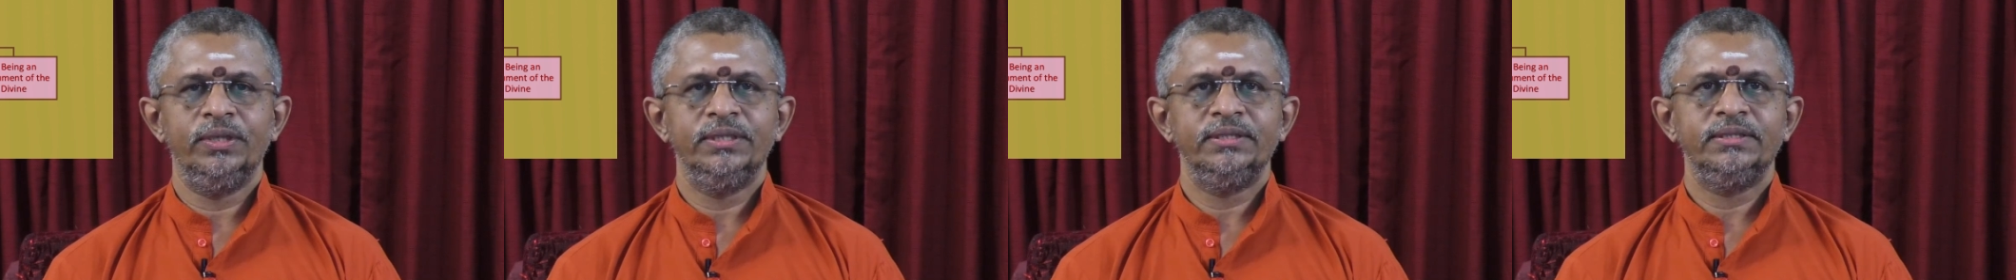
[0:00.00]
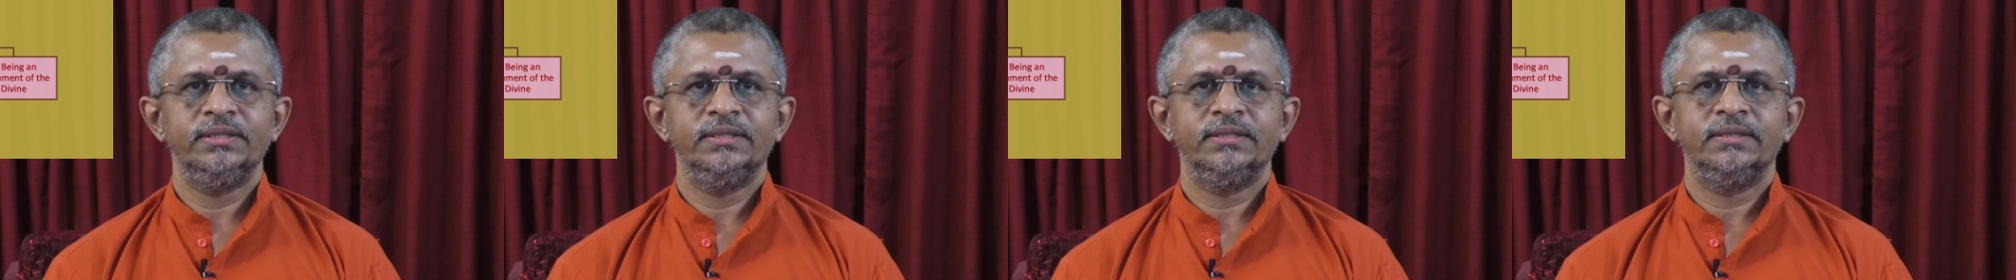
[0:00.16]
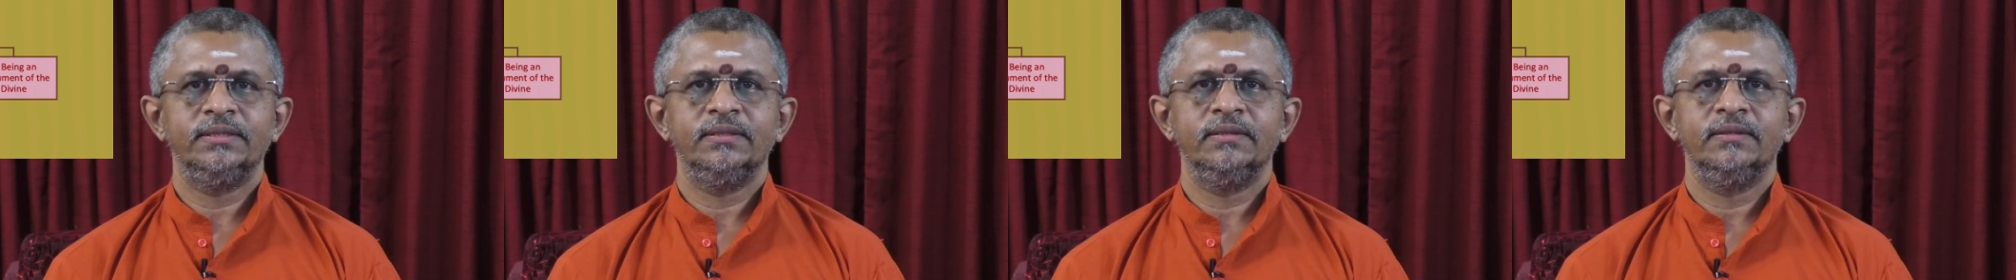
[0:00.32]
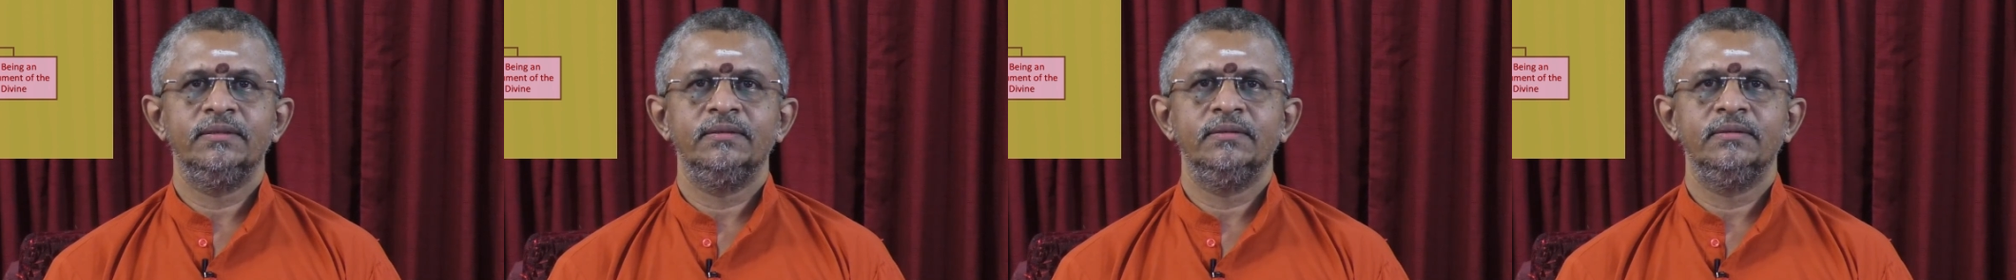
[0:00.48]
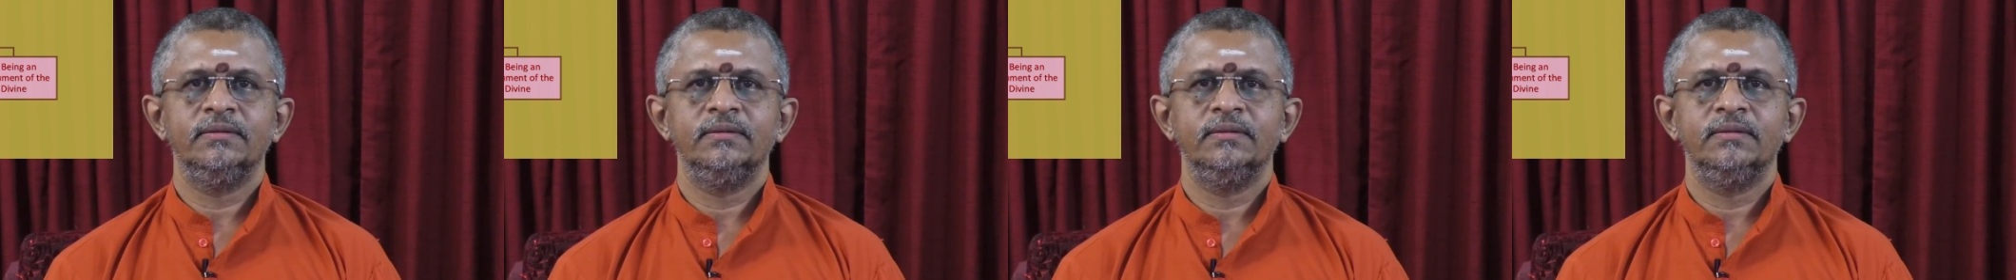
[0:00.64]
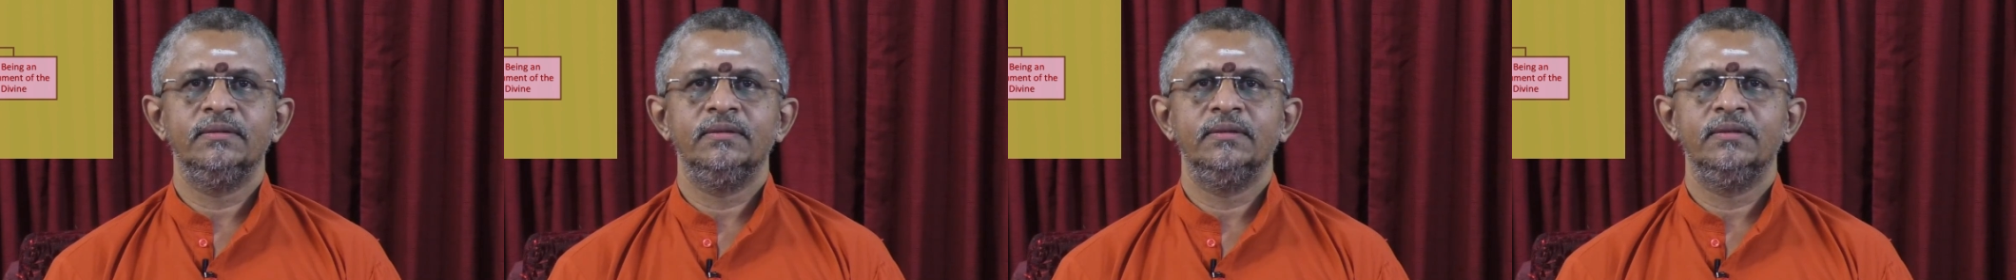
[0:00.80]
who
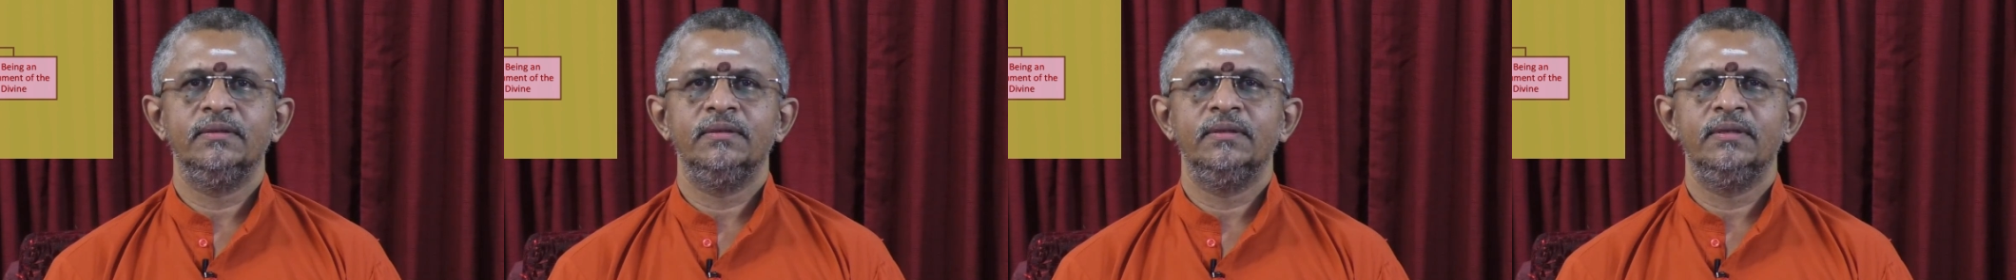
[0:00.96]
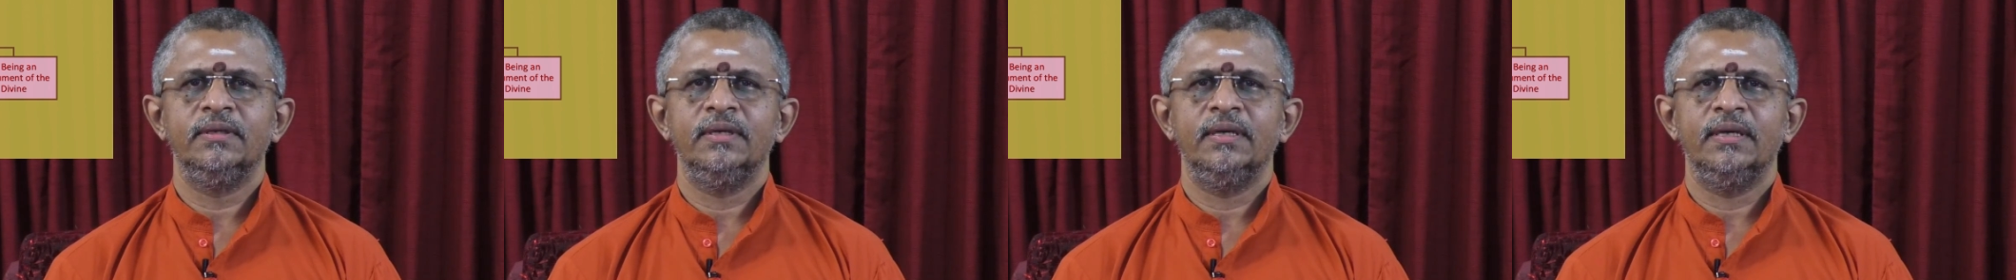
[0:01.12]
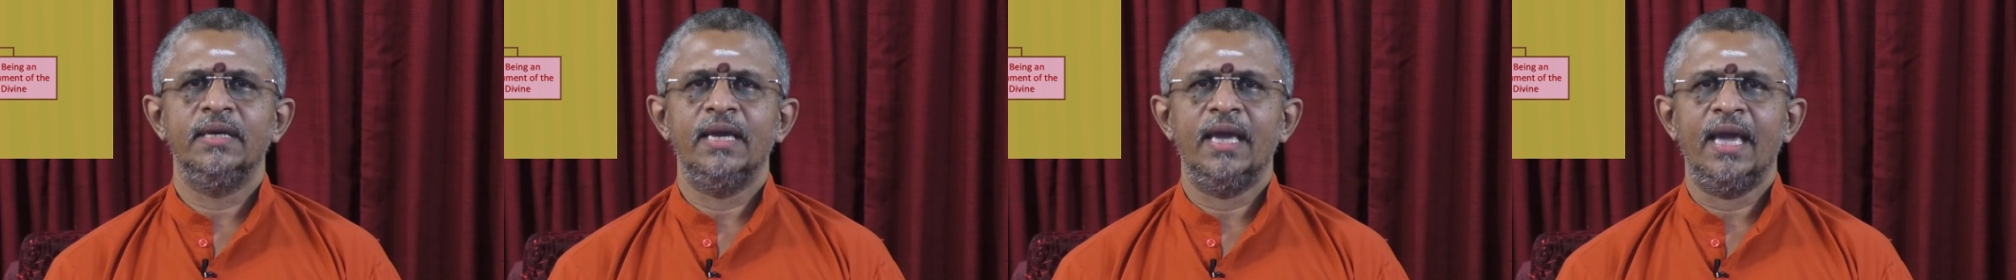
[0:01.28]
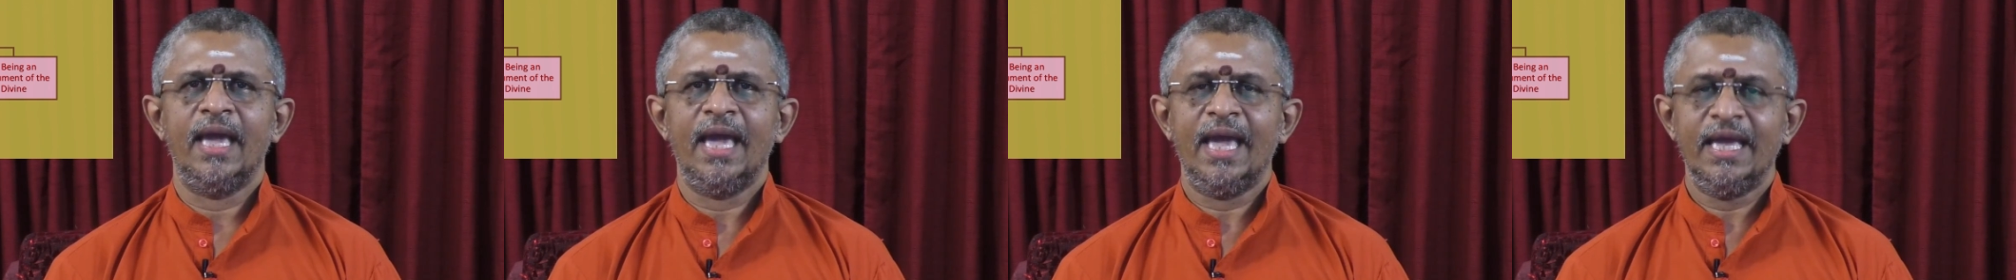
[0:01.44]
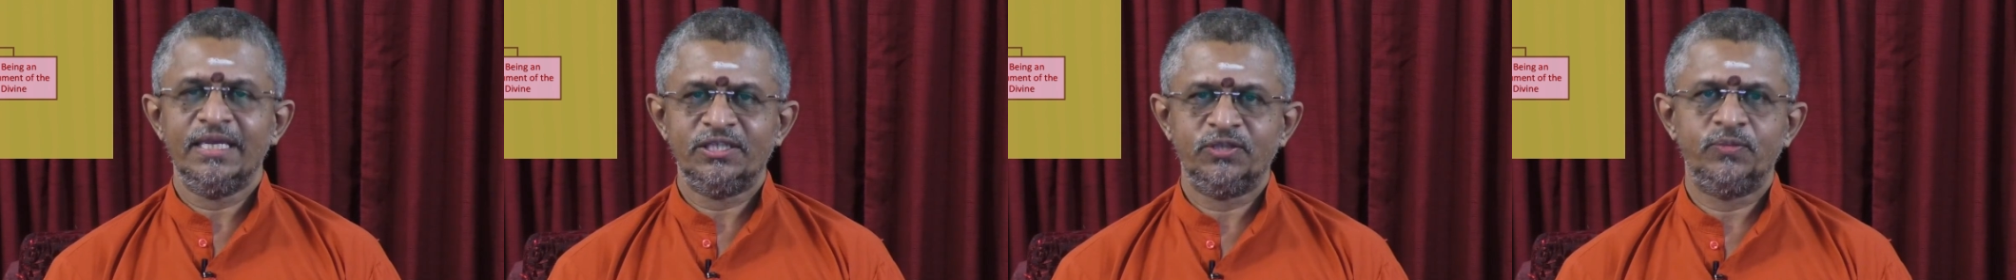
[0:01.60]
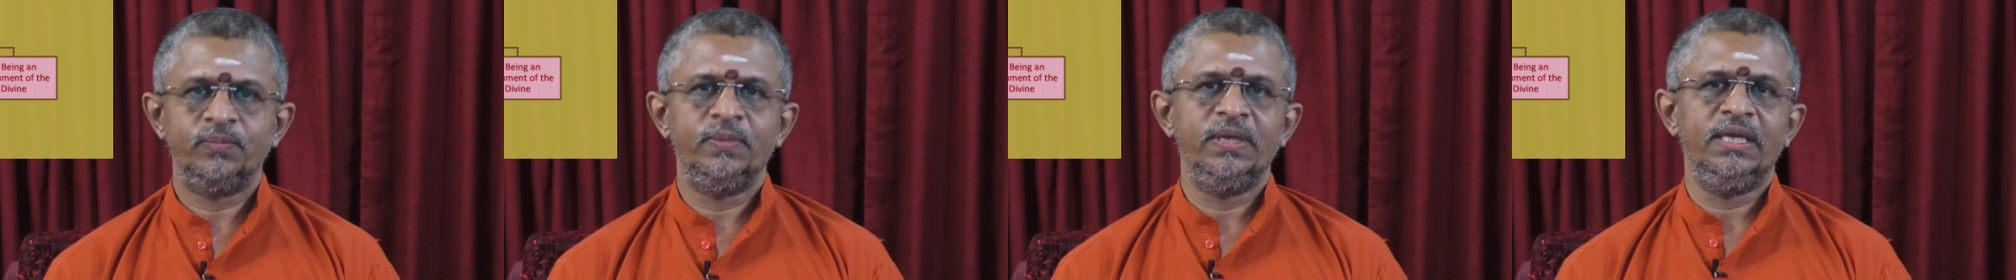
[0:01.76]

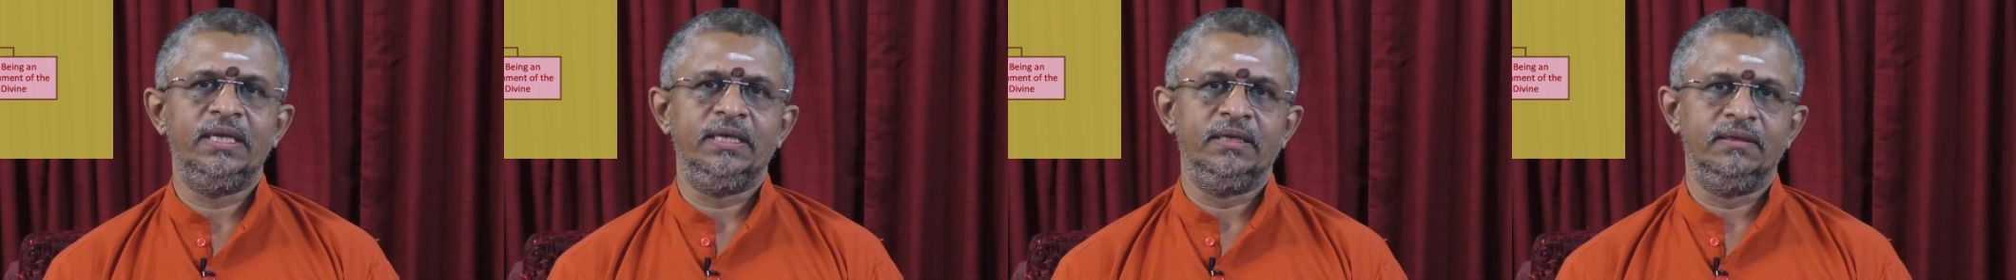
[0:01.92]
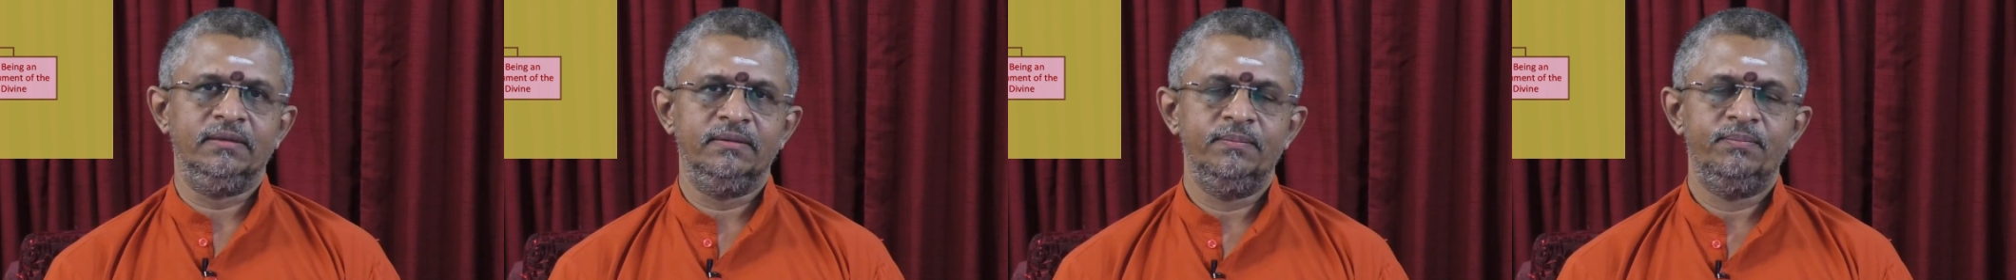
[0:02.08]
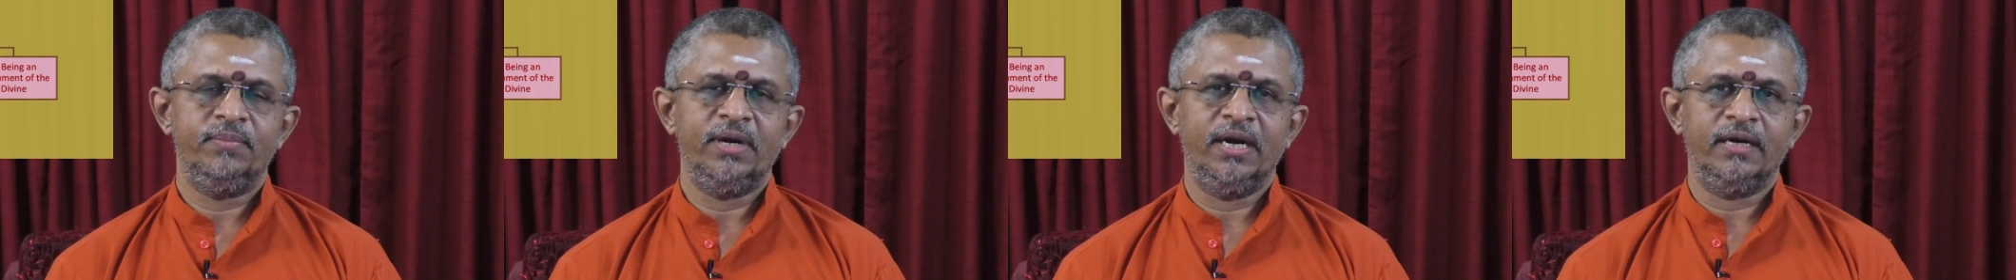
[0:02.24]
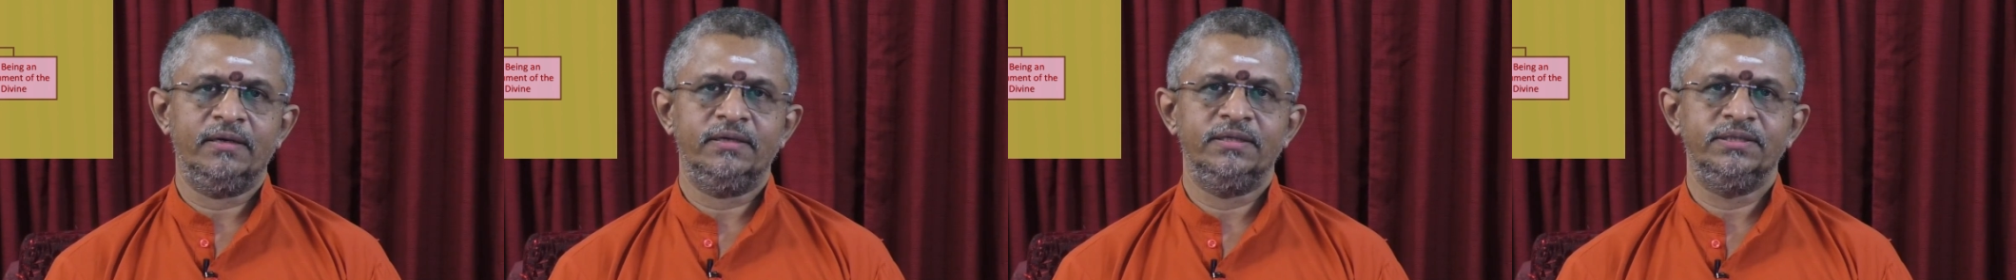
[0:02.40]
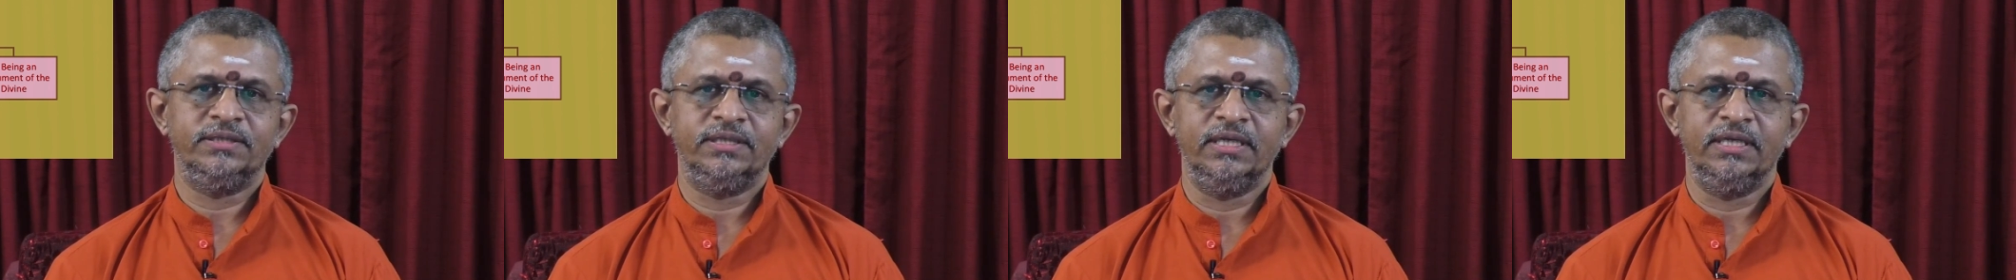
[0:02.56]
has been